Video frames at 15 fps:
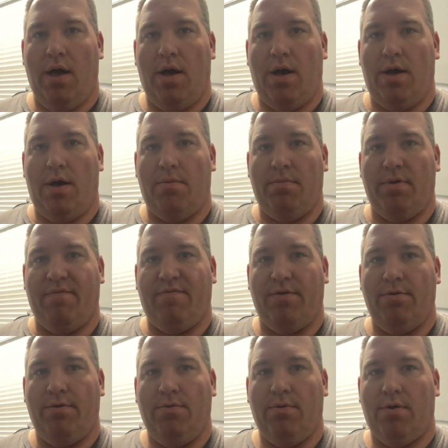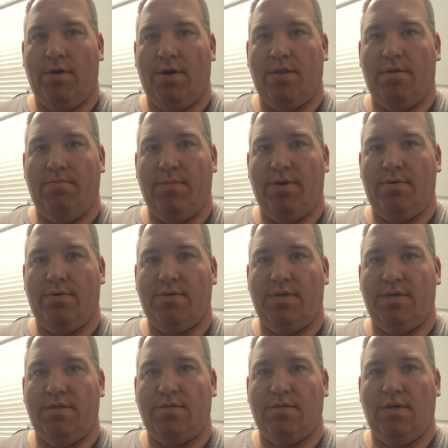if you are in the Middle
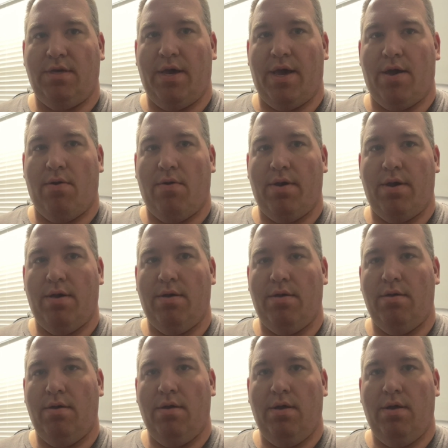Tennessee area